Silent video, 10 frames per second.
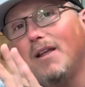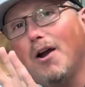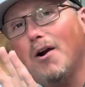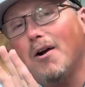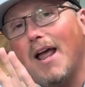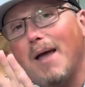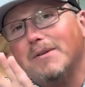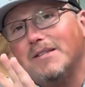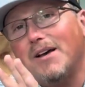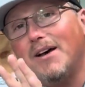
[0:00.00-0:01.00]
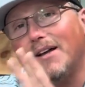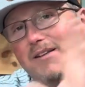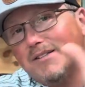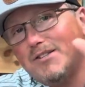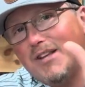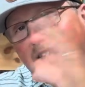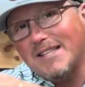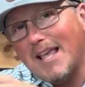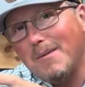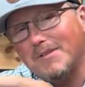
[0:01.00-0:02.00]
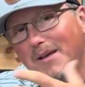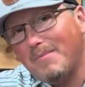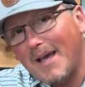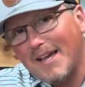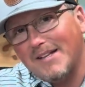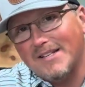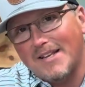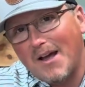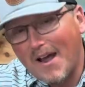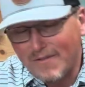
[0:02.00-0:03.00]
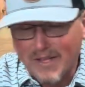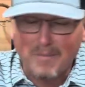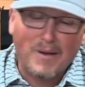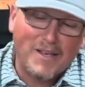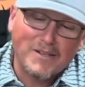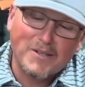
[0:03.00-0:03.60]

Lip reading: her Amazon, because she has the Amazon packages, now I have the eBay.